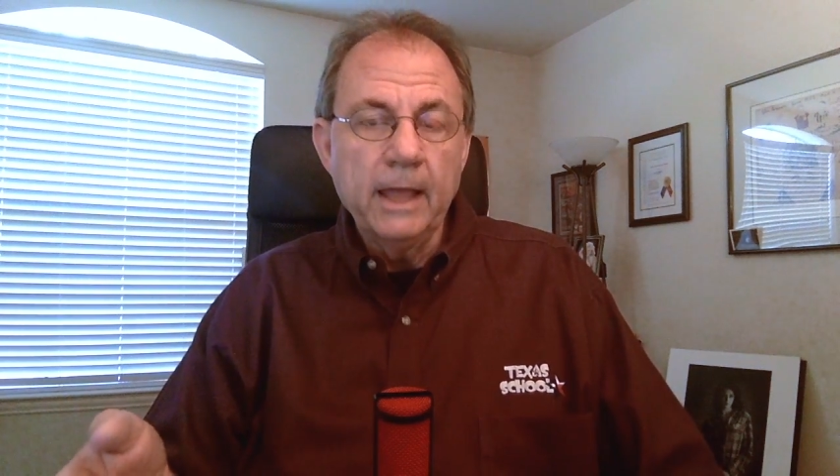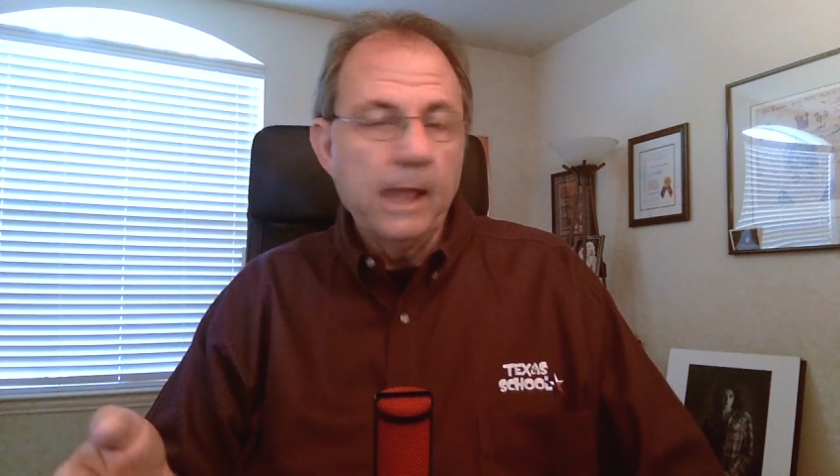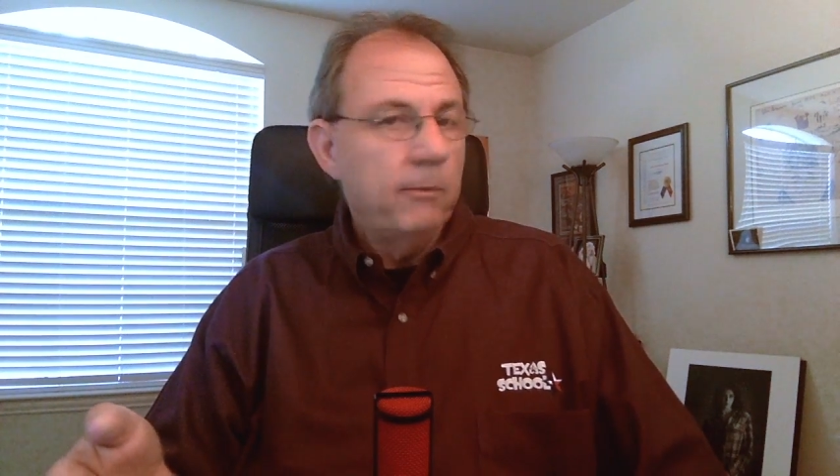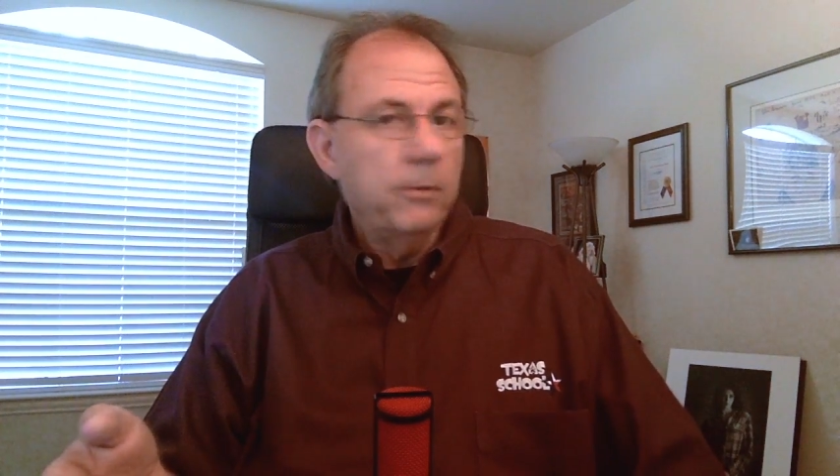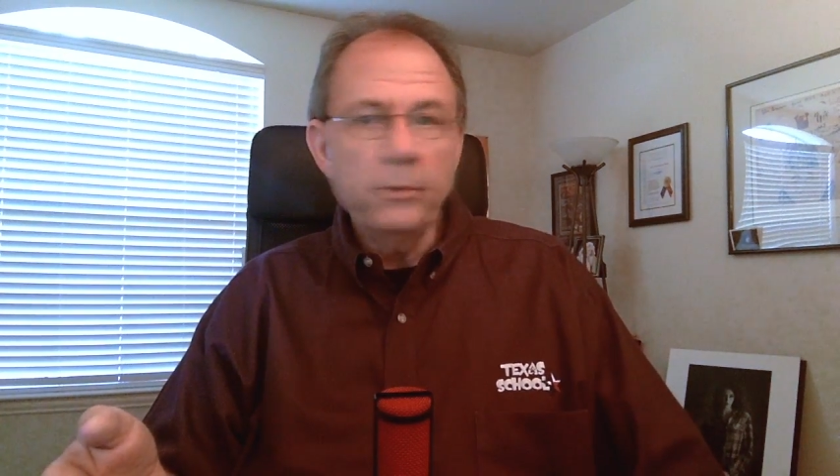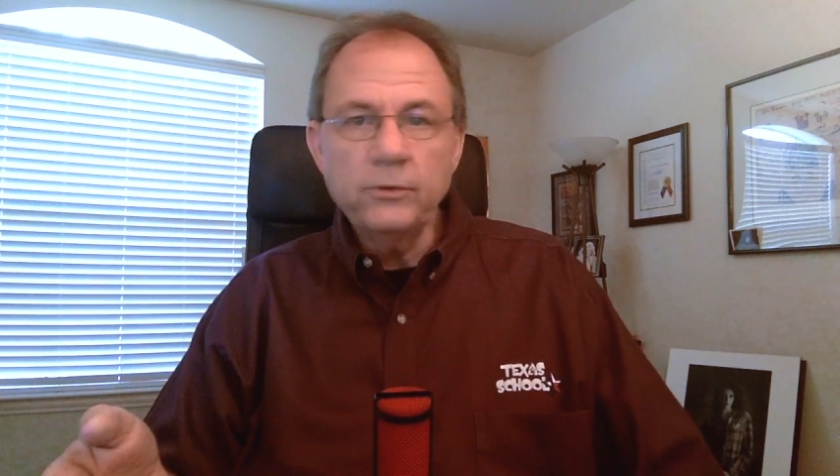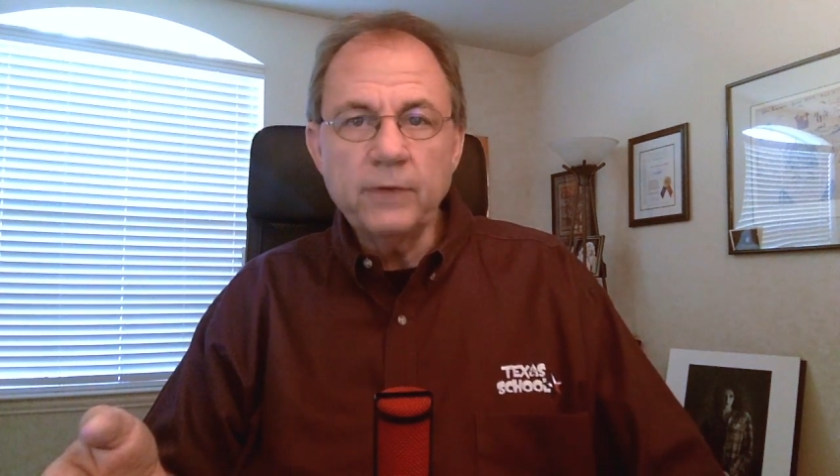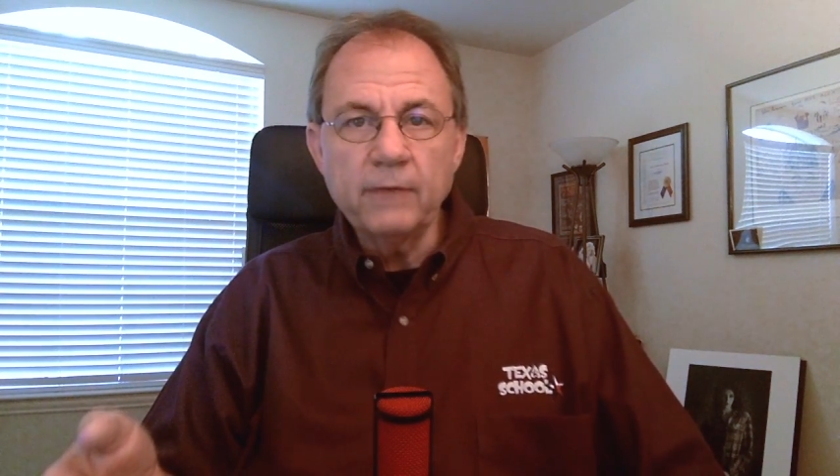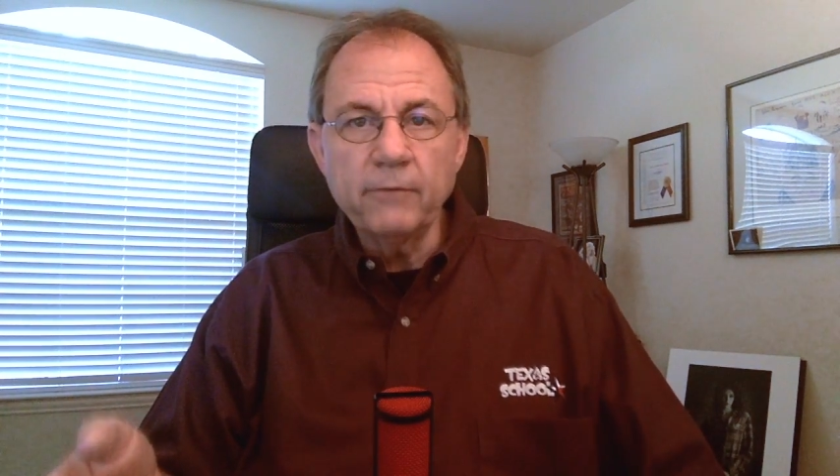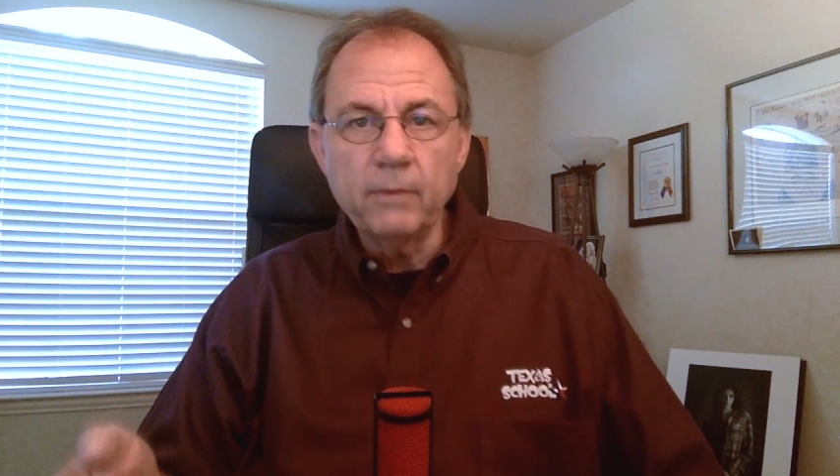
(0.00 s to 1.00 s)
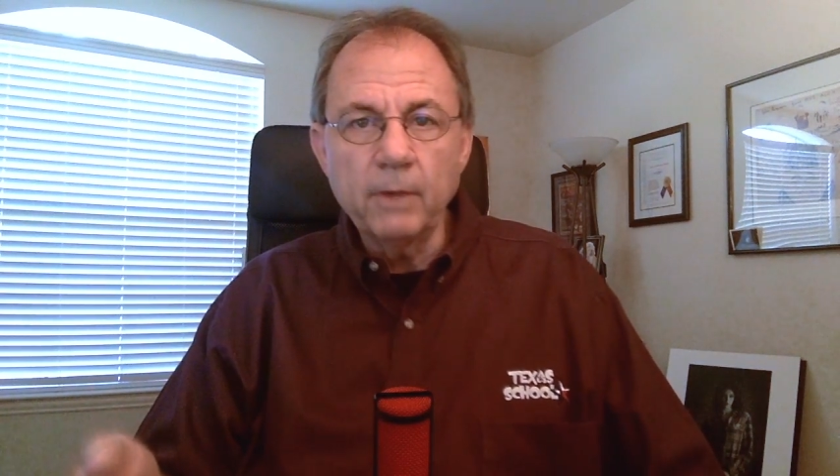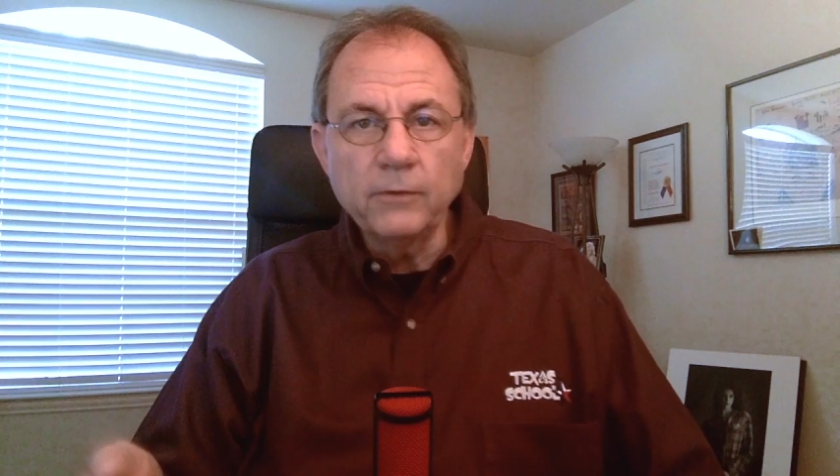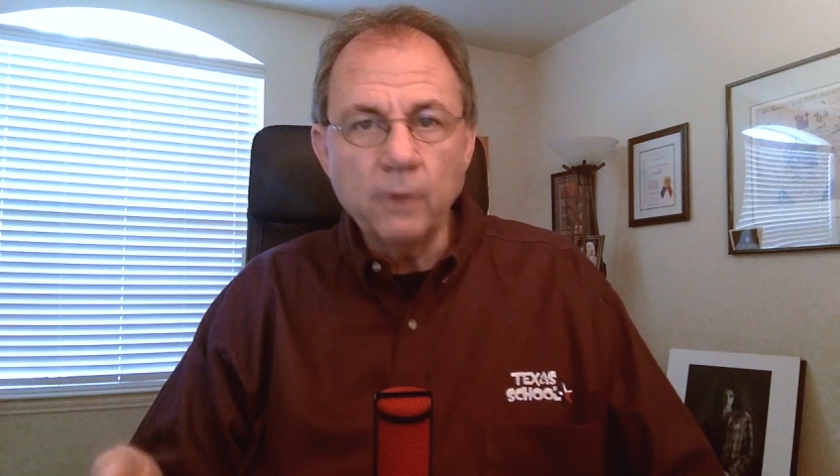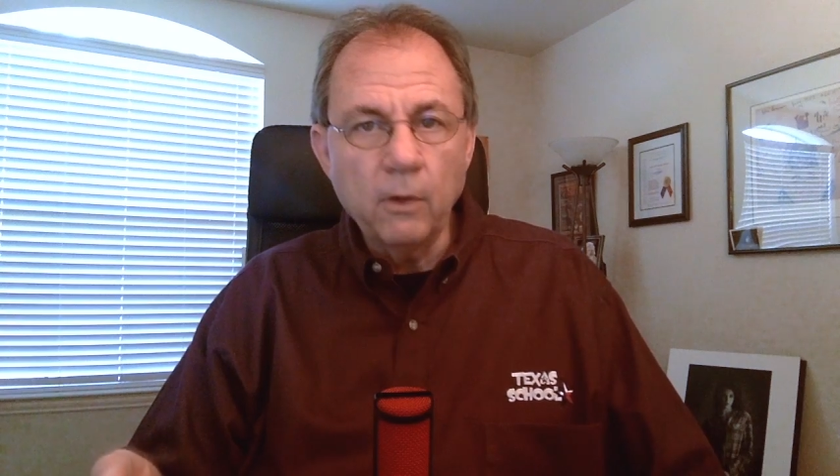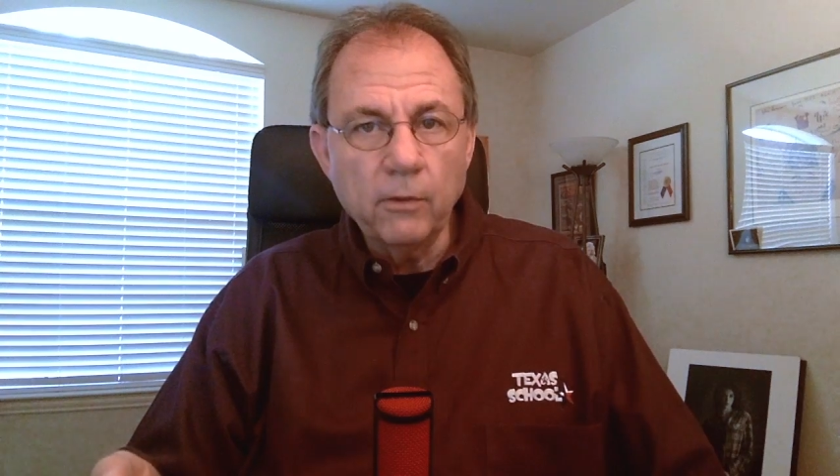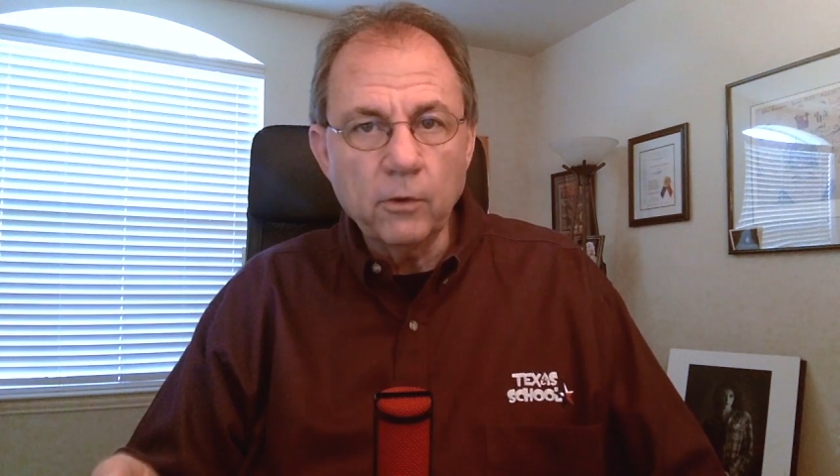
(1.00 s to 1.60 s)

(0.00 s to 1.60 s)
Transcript: and we appreciate it very much. All the